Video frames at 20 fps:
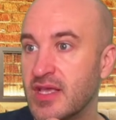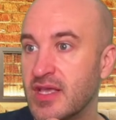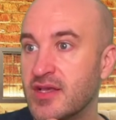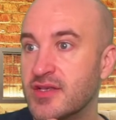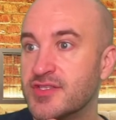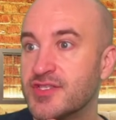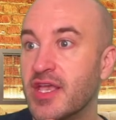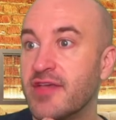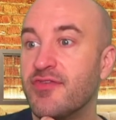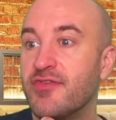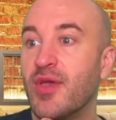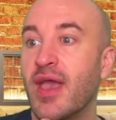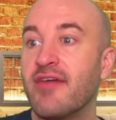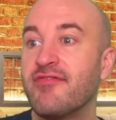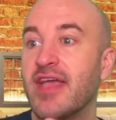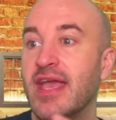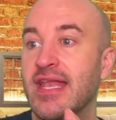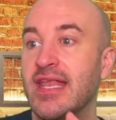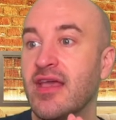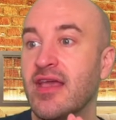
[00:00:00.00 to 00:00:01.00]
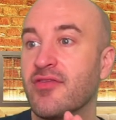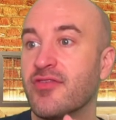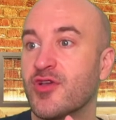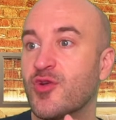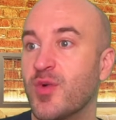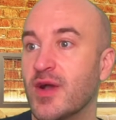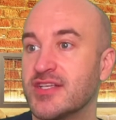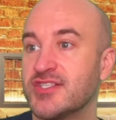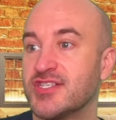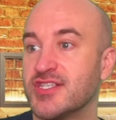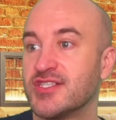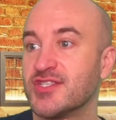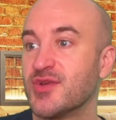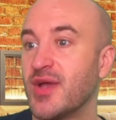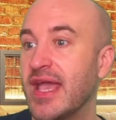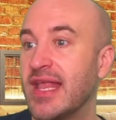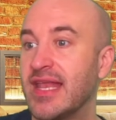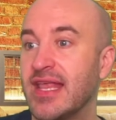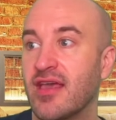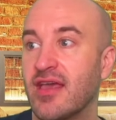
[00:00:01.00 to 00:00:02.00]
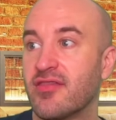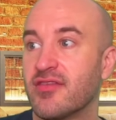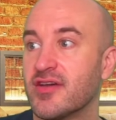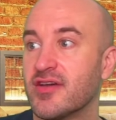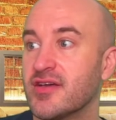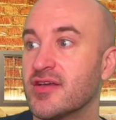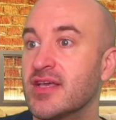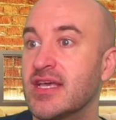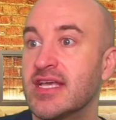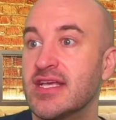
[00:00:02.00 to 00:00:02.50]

So if you have any other questions or any other